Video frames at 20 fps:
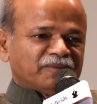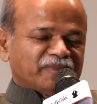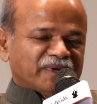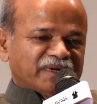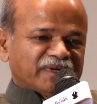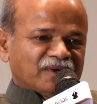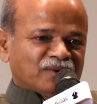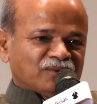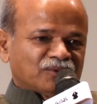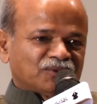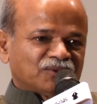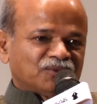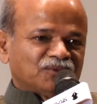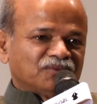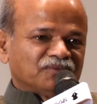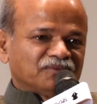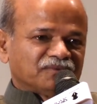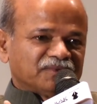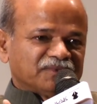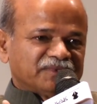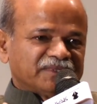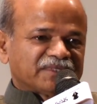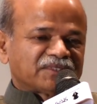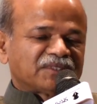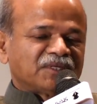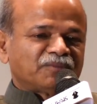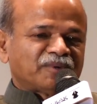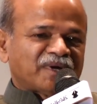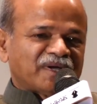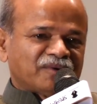but how to
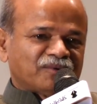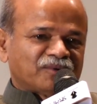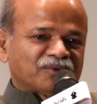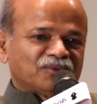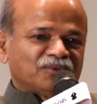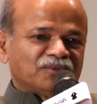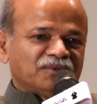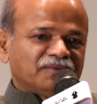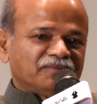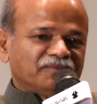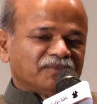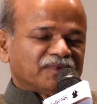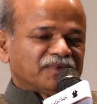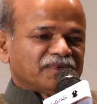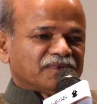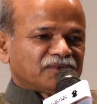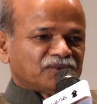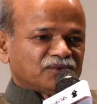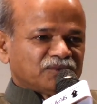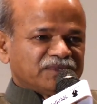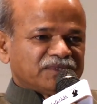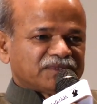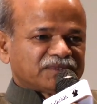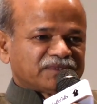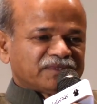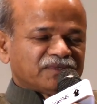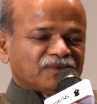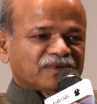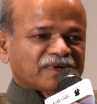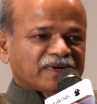justify our rule to this,
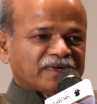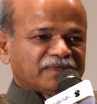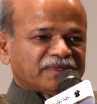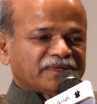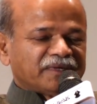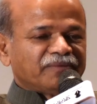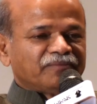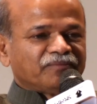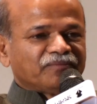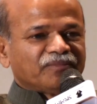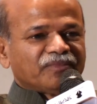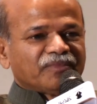country.